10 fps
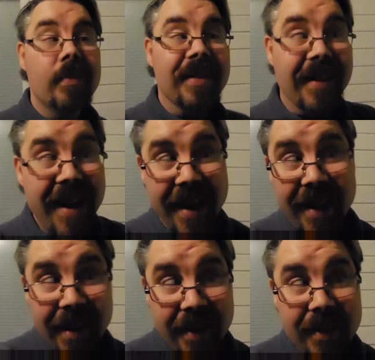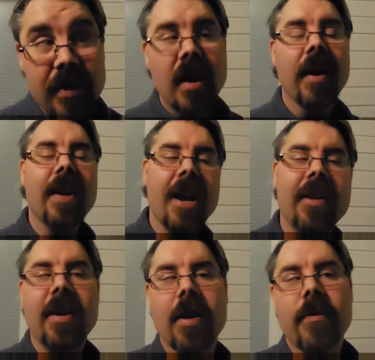But today, I'm going to
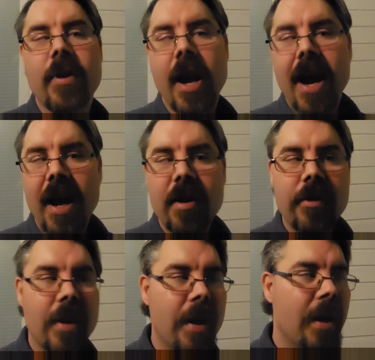end it here for you guys.